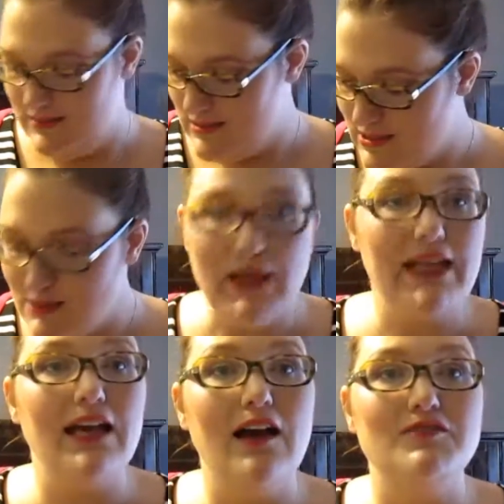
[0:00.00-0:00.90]

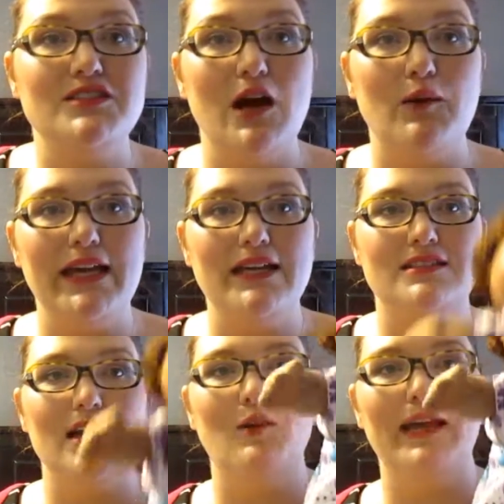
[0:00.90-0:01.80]
speaking of Zoe,
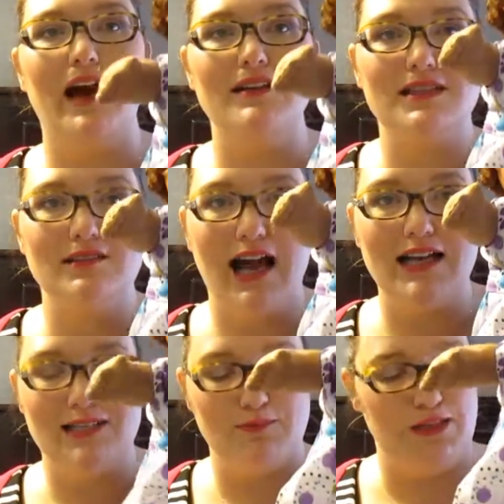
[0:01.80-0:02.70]
Zoe also
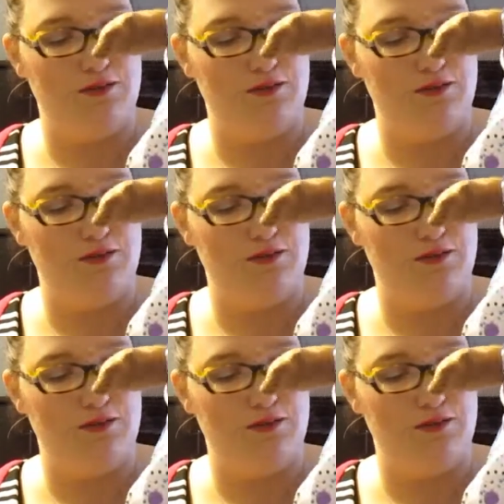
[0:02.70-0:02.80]
got some new